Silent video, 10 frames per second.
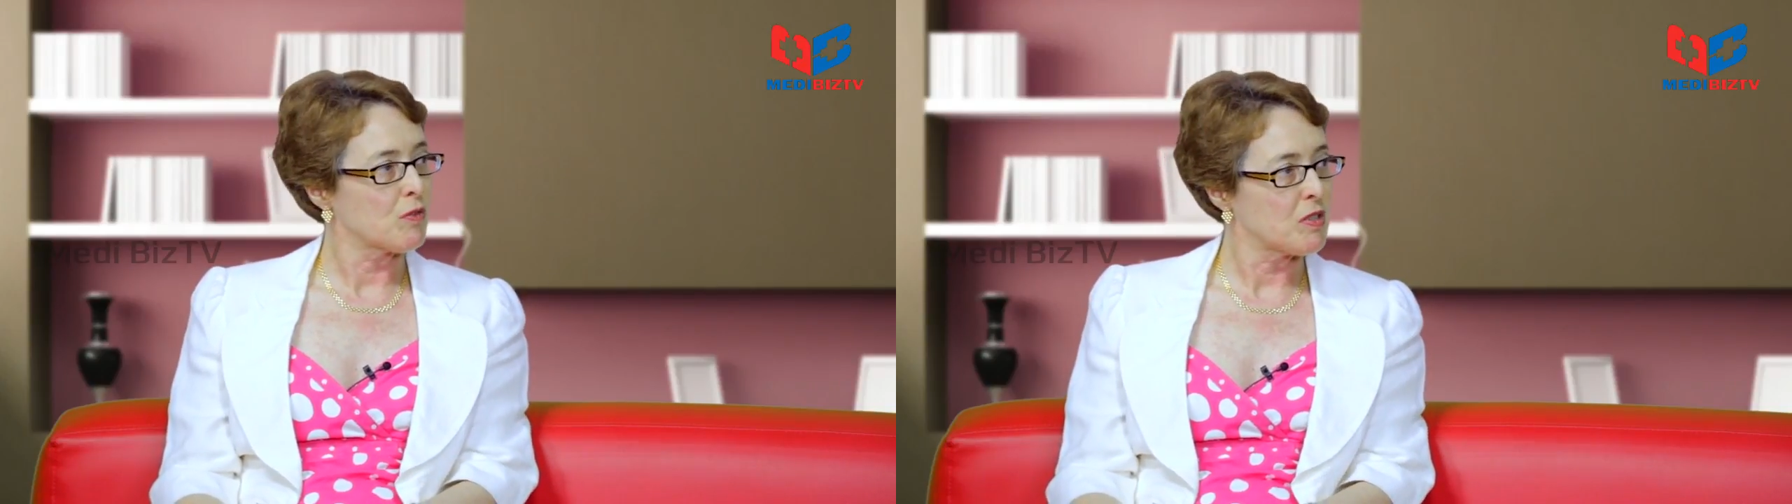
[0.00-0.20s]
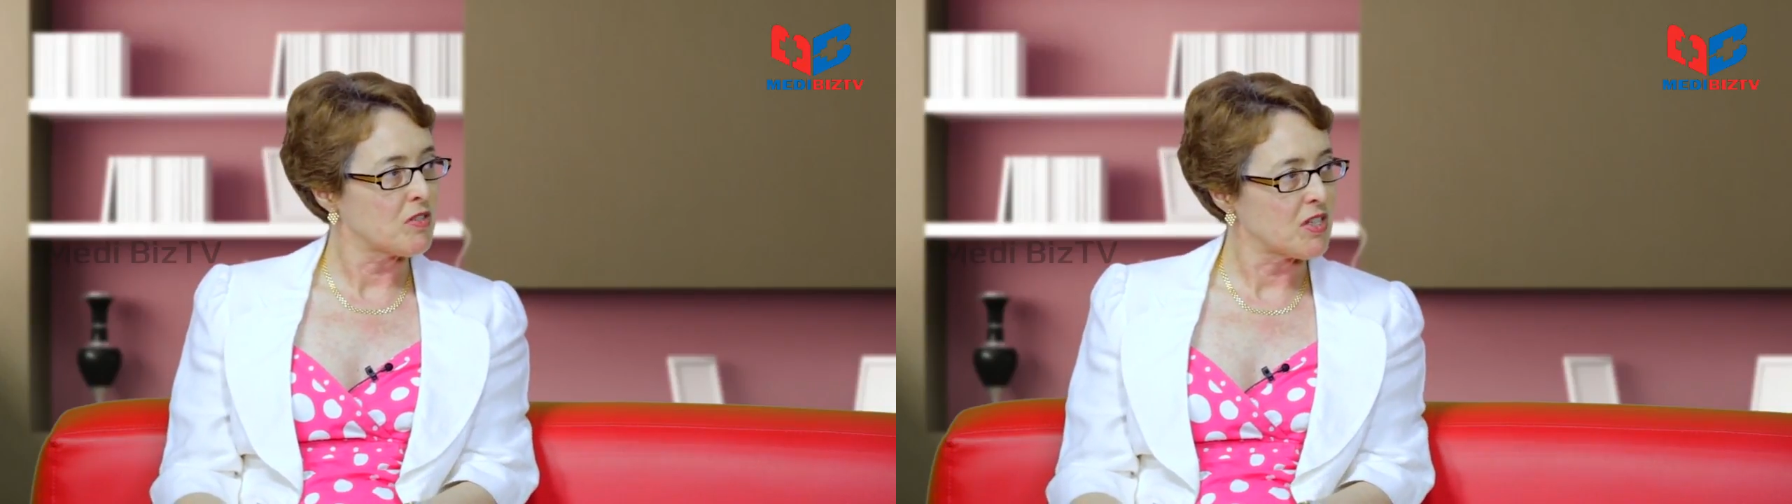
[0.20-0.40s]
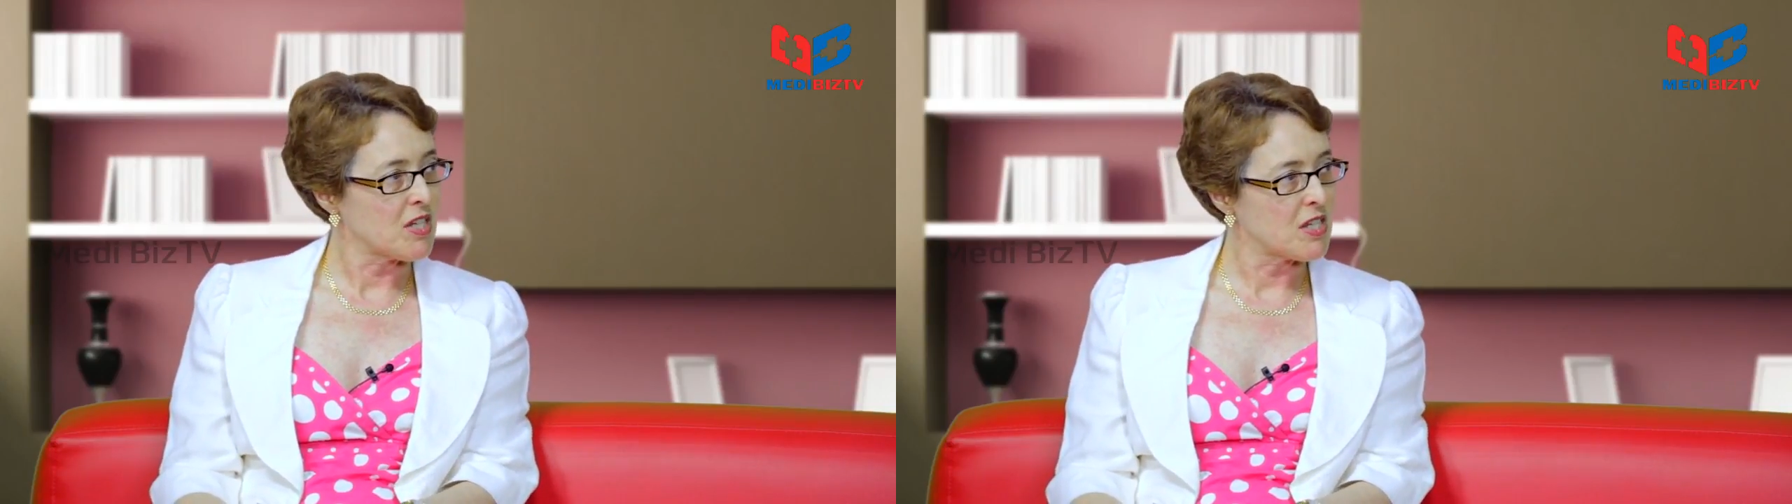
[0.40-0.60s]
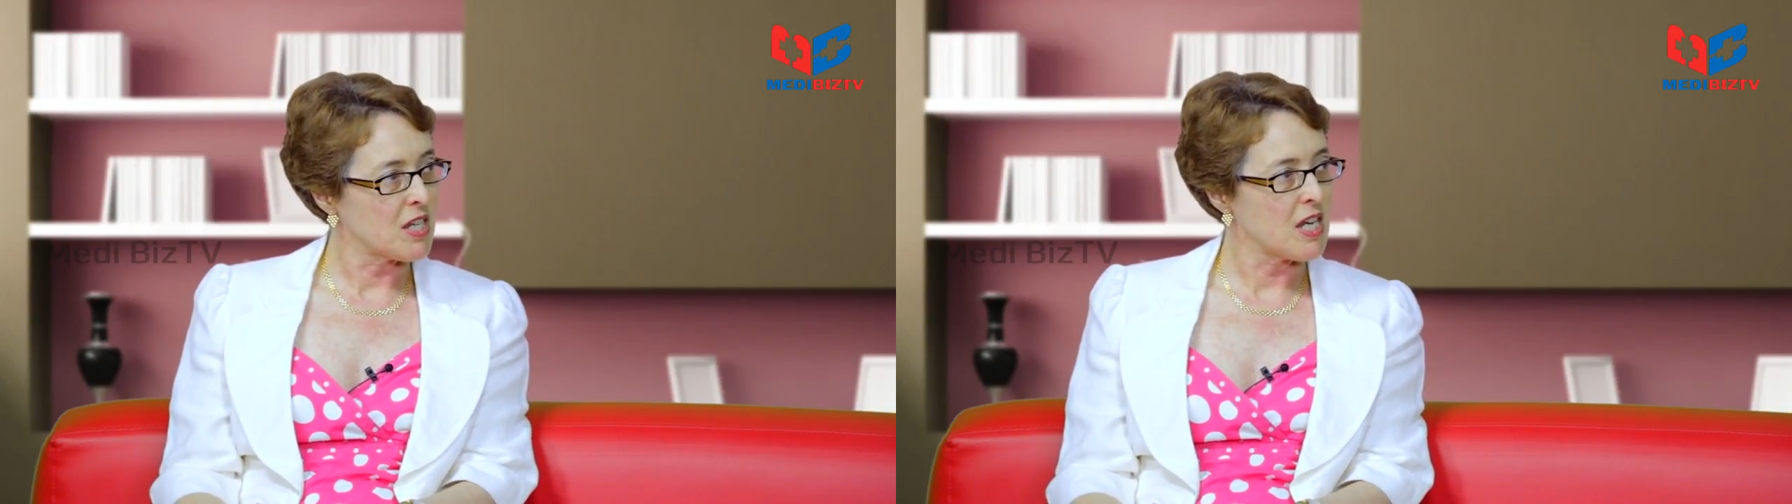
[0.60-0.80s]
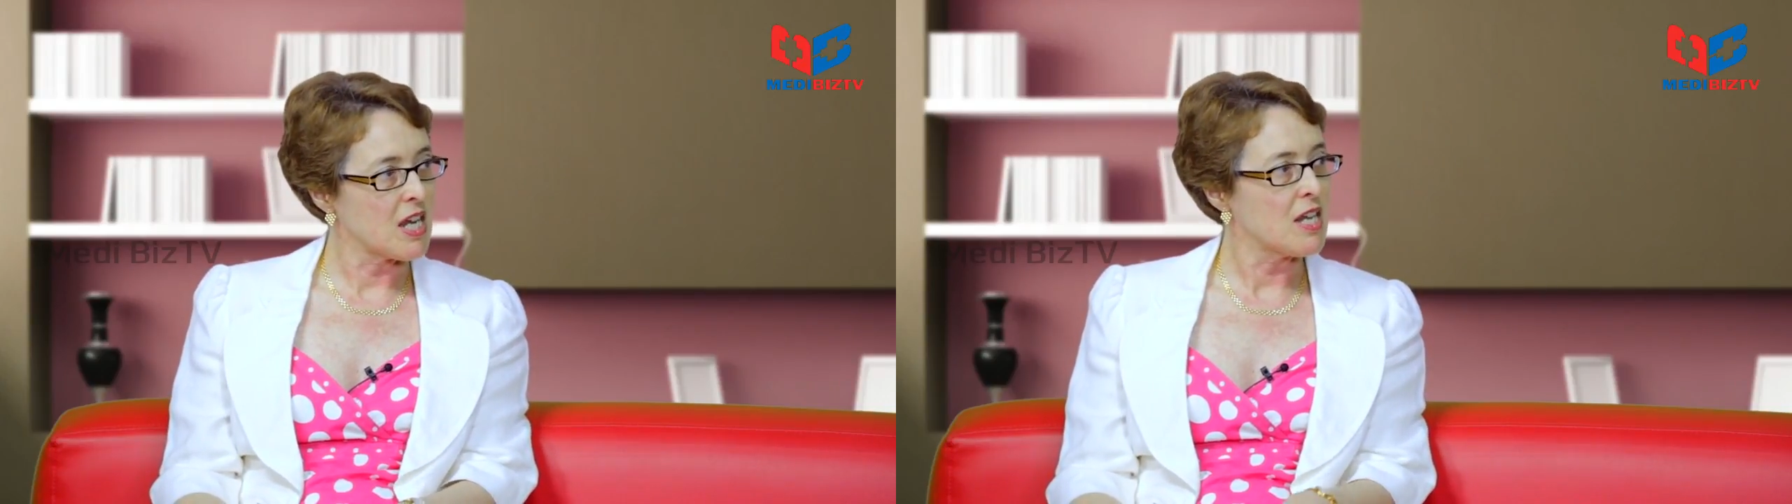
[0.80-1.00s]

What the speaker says: from the CT